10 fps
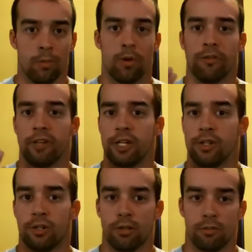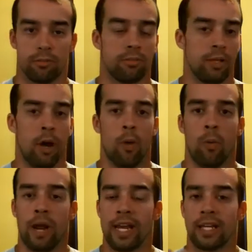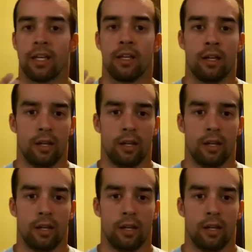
motivation, awake,